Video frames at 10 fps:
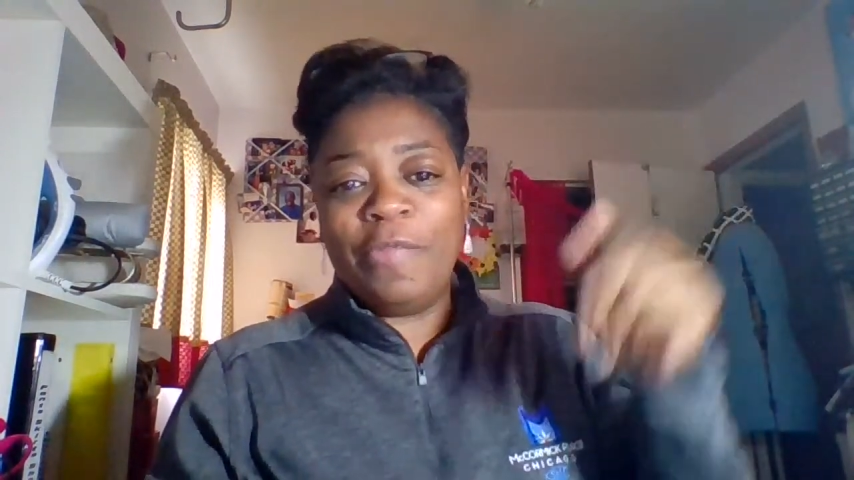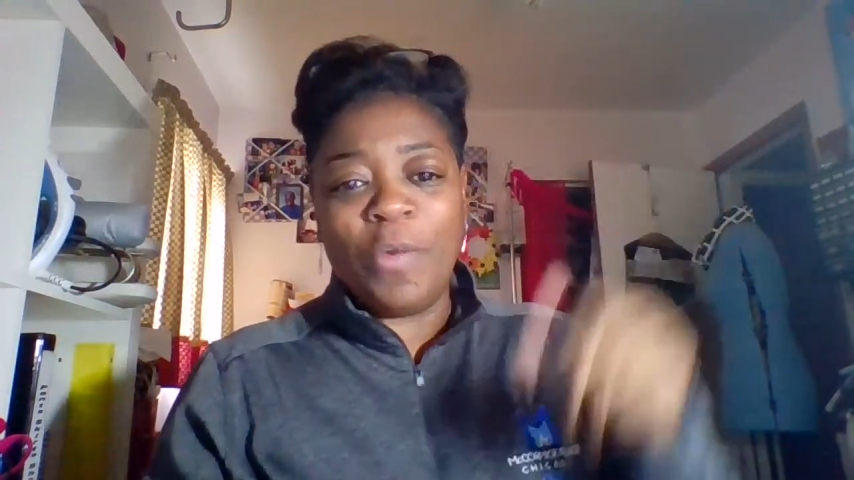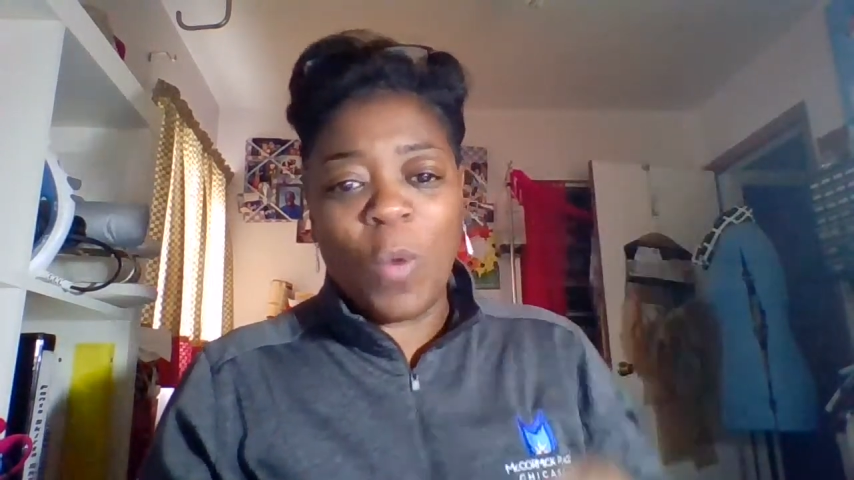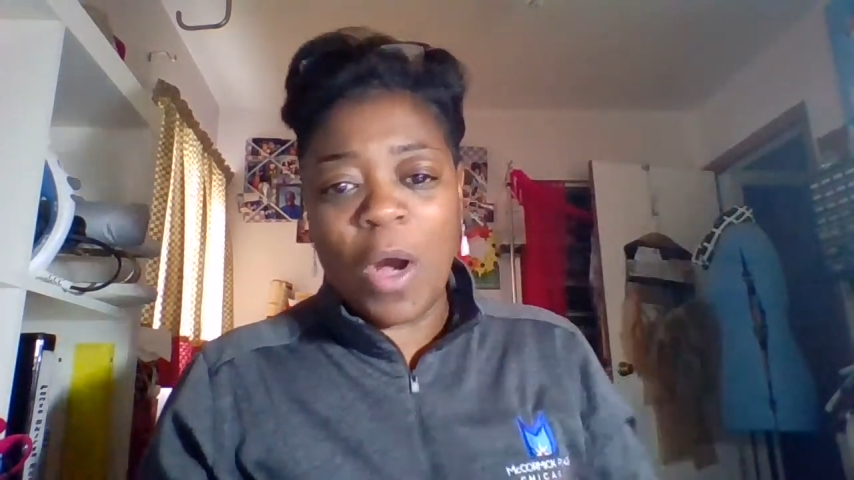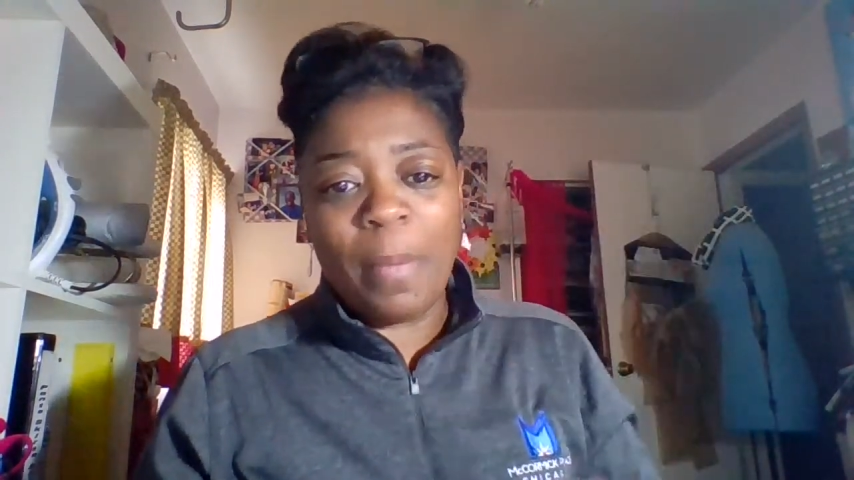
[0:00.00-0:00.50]

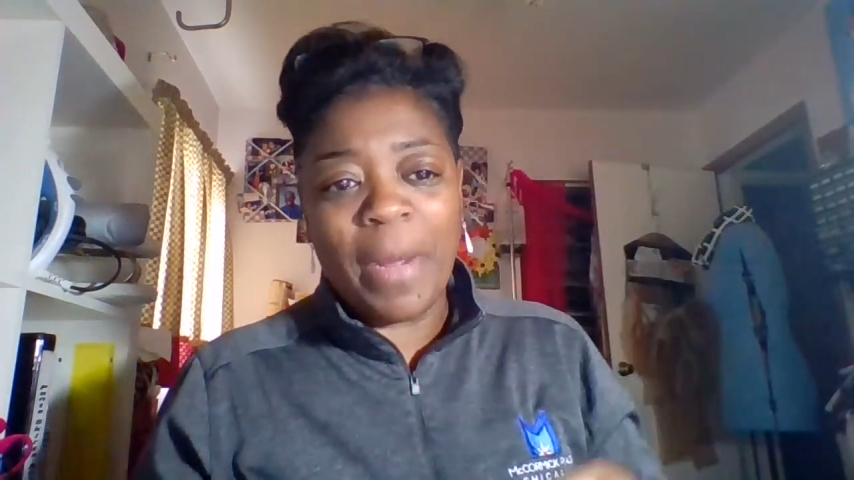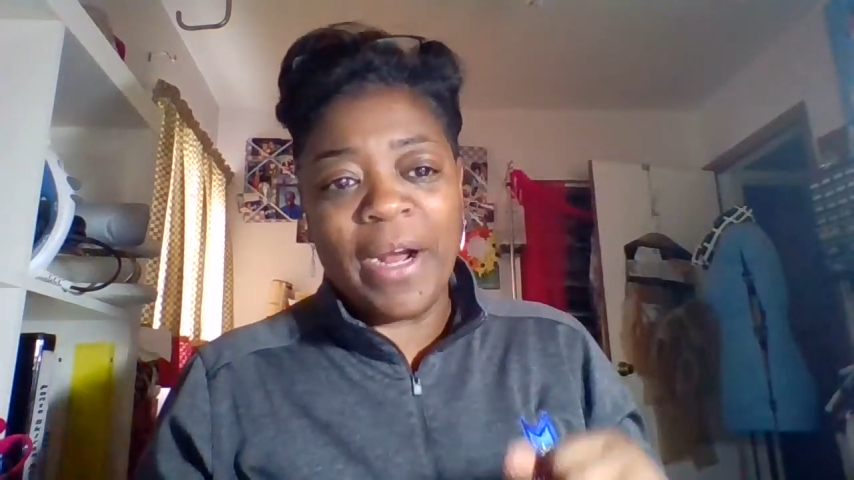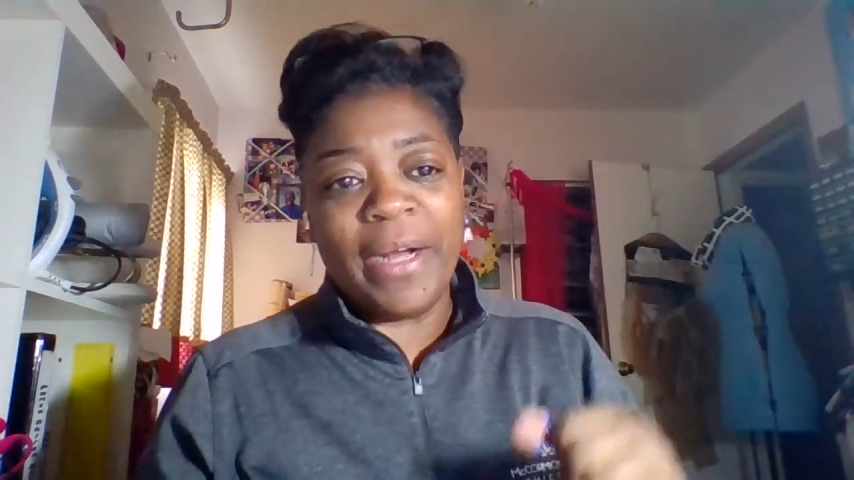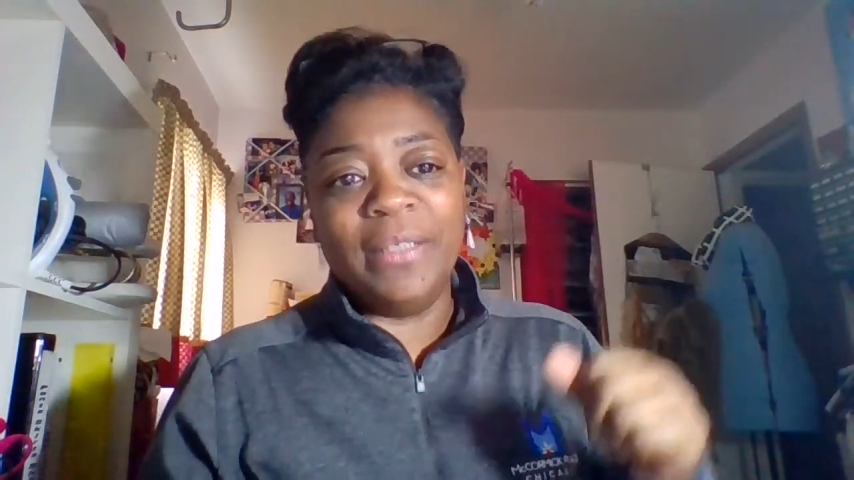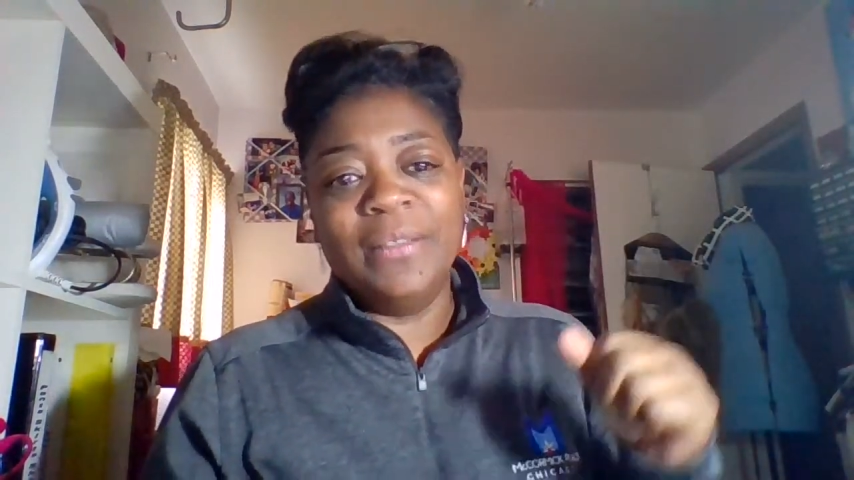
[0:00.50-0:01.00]
for
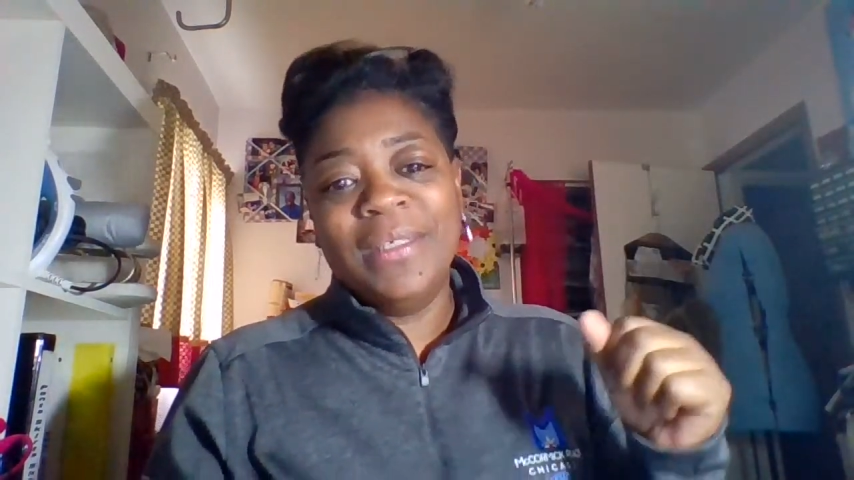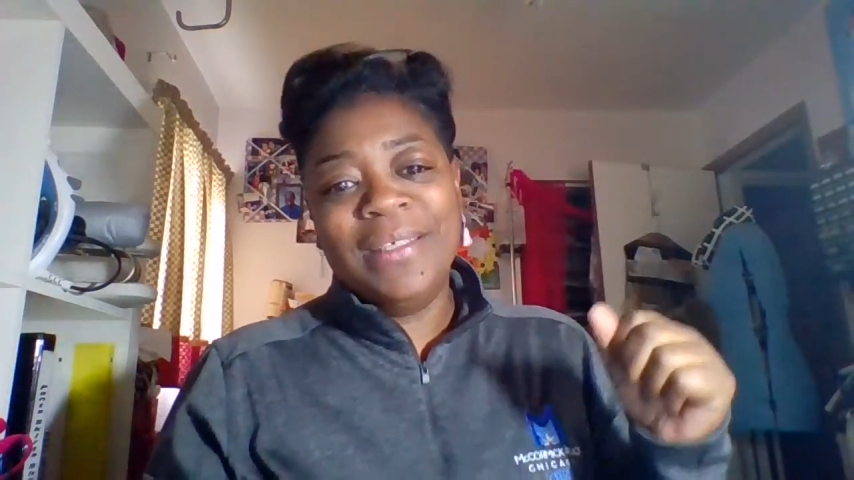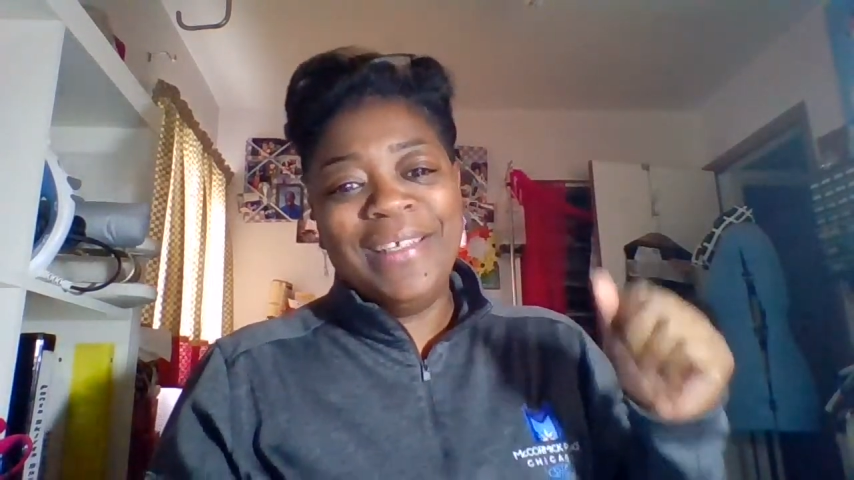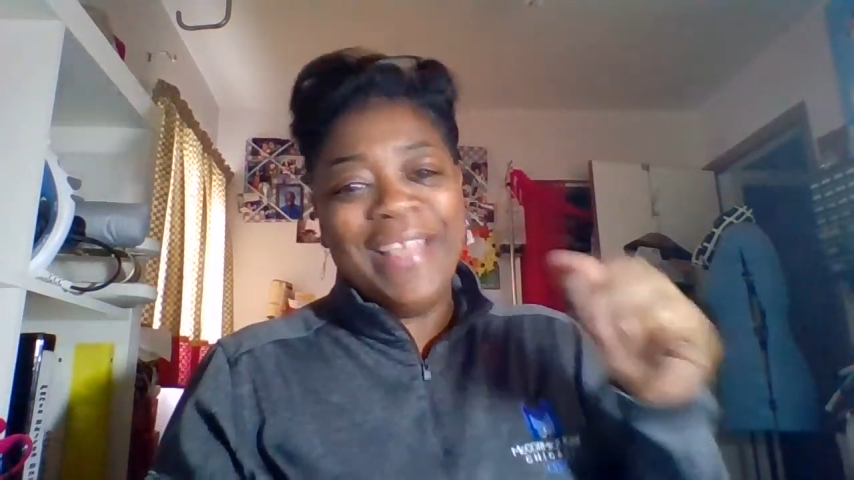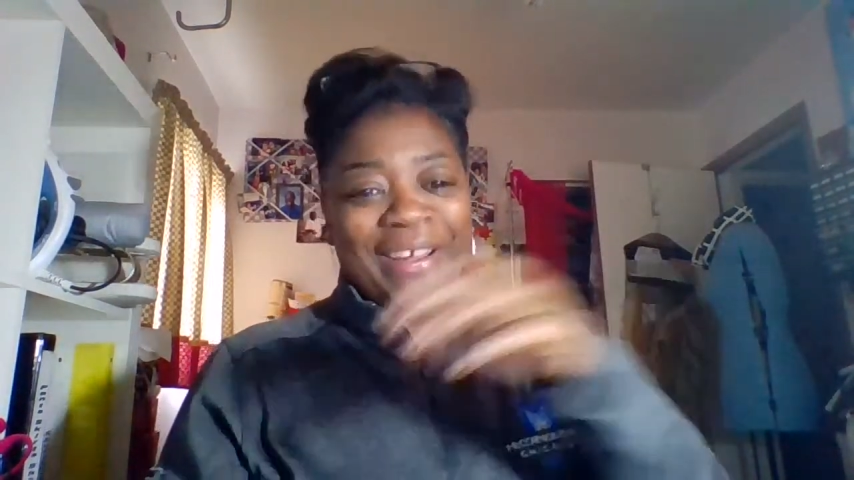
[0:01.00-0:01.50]
Walmart,
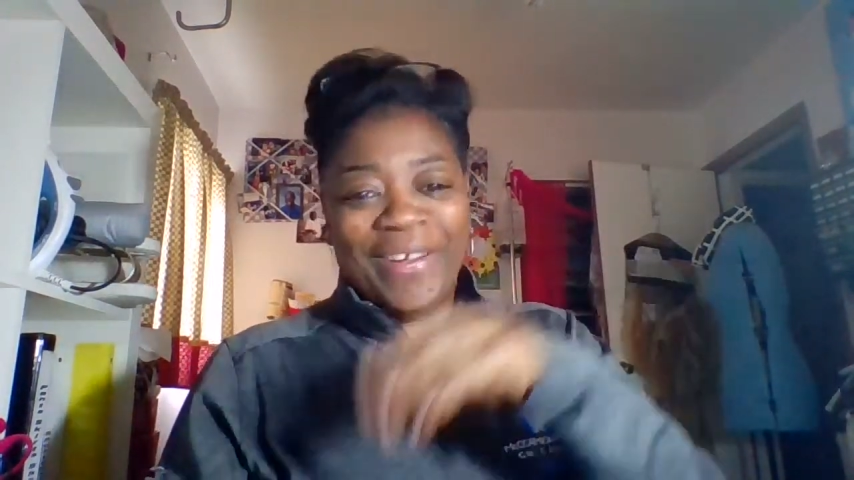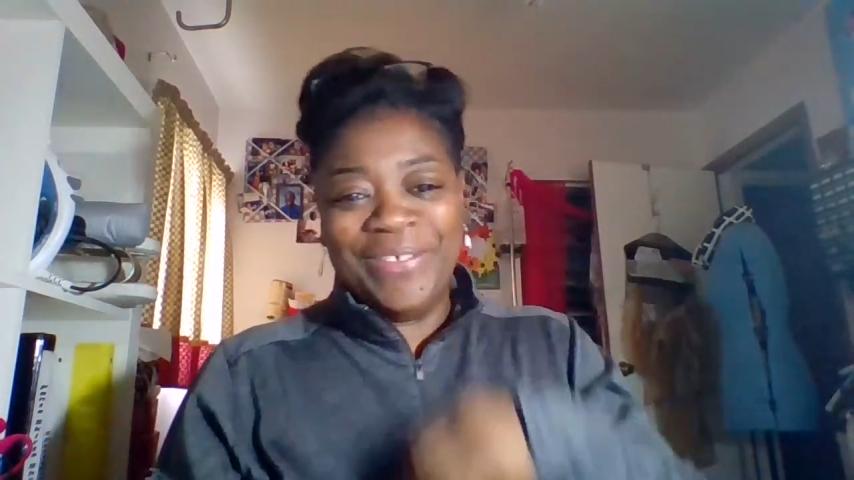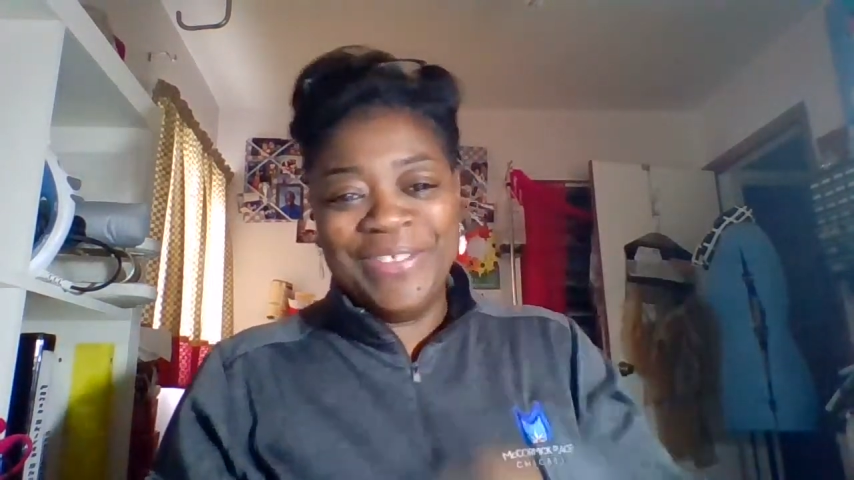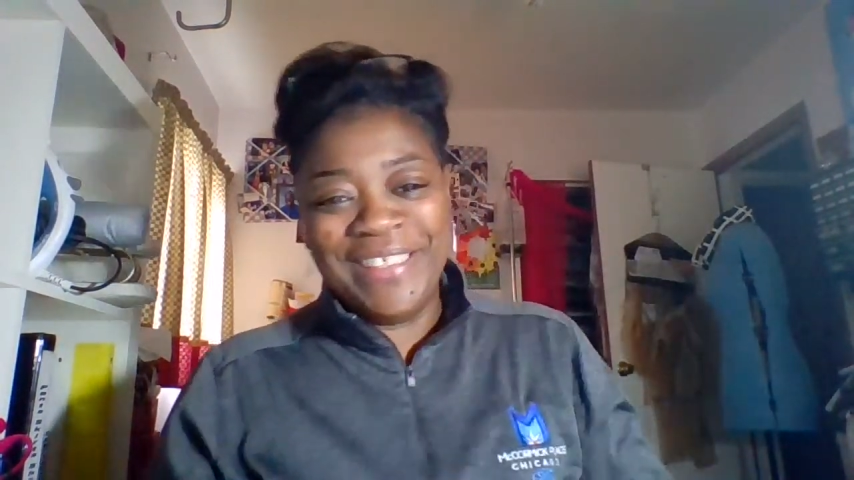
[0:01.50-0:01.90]
you know,